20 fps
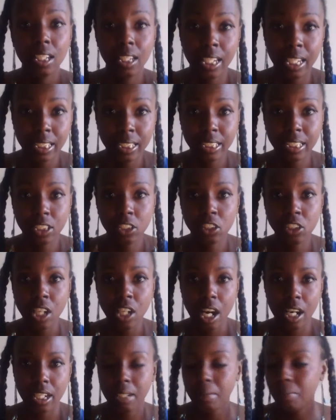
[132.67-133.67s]
let's get
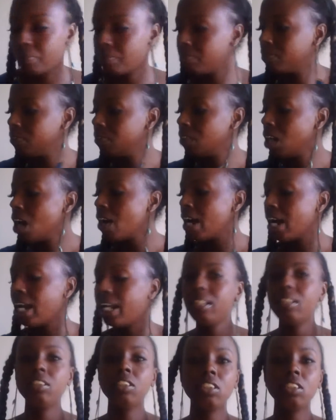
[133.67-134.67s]
started.
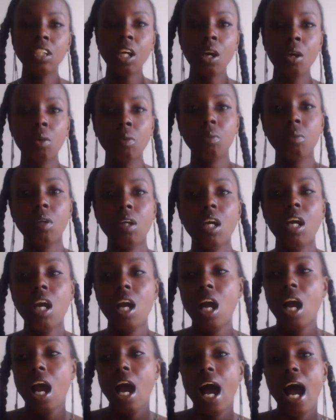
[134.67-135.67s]
Alright, so
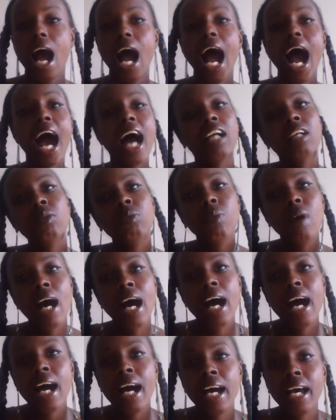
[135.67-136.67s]
how do
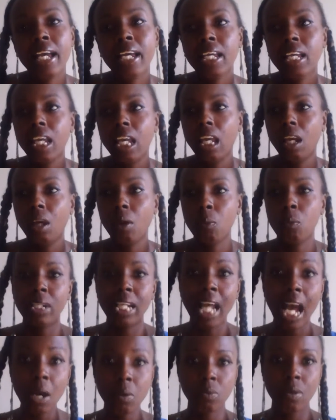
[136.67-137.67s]
I,
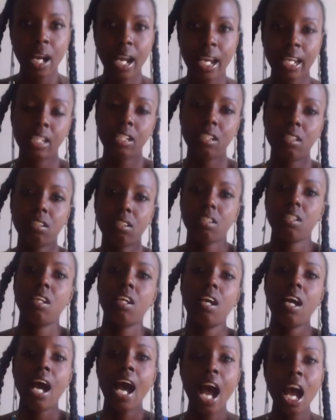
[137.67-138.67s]
when I write,
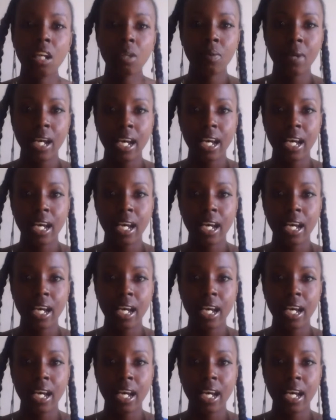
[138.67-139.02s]
how do